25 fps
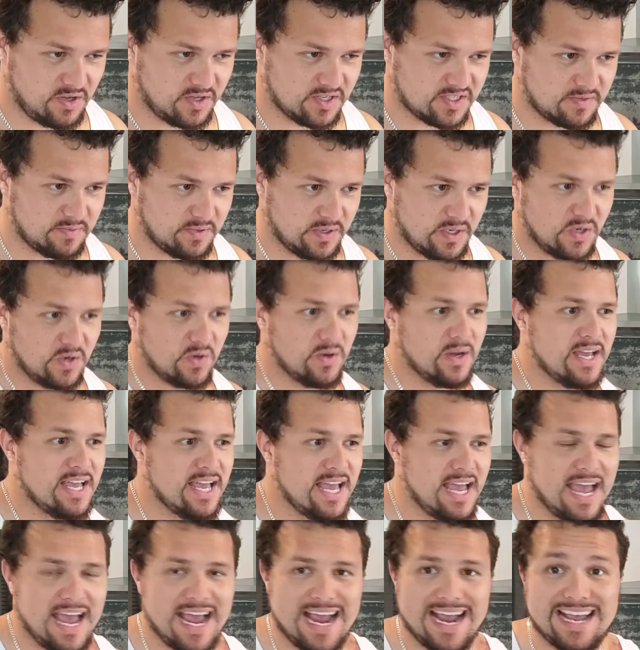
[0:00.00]
hospital,
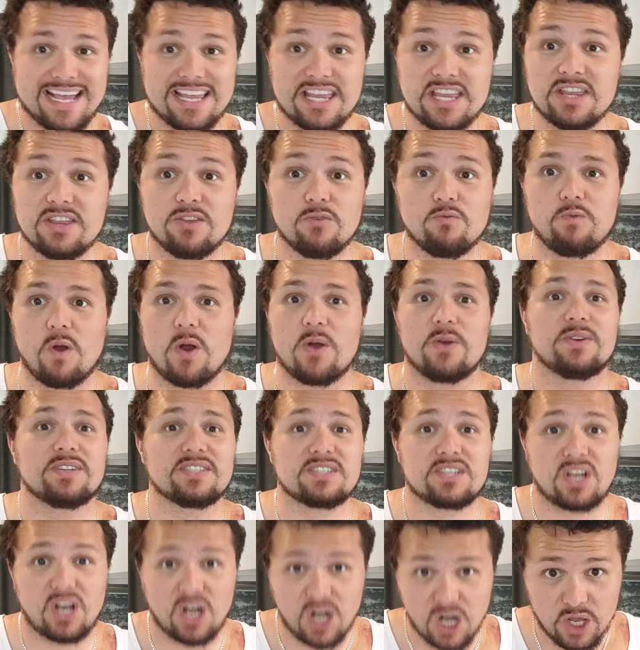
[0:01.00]
and the road
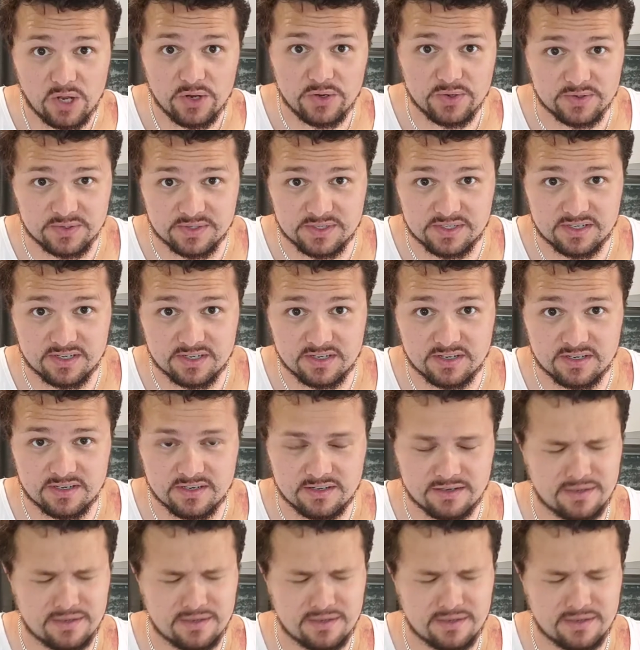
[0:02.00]
is closed.